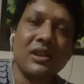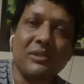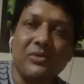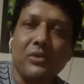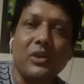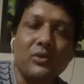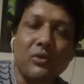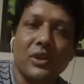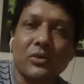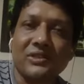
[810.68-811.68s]
If you want to
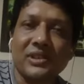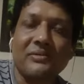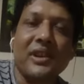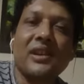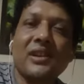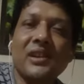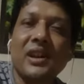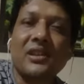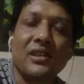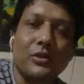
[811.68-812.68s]
work on 700,
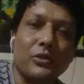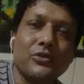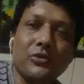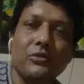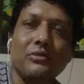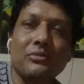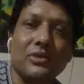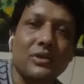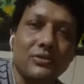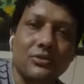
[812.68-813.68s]
another also
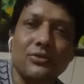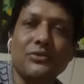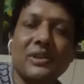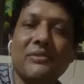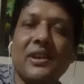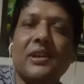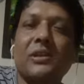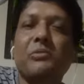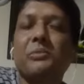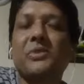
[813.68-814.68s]
the
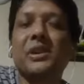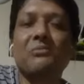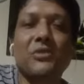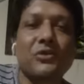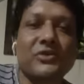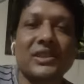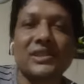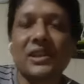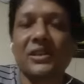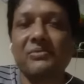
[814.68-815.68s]
700 ppm to
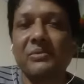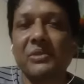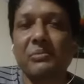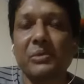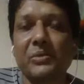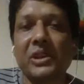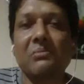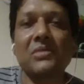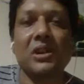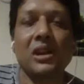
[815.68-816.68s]
650
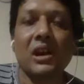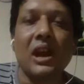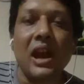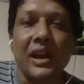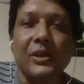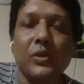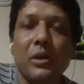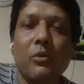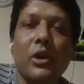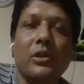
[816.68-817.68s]
ppm, and you
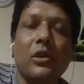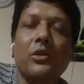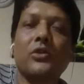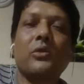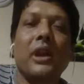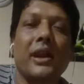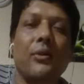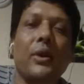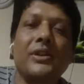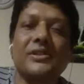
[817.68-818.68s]
have one control and
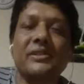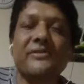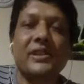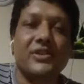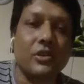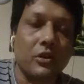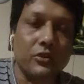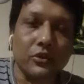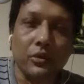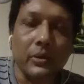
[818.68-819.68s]
one is reference
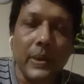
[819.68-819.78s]
control.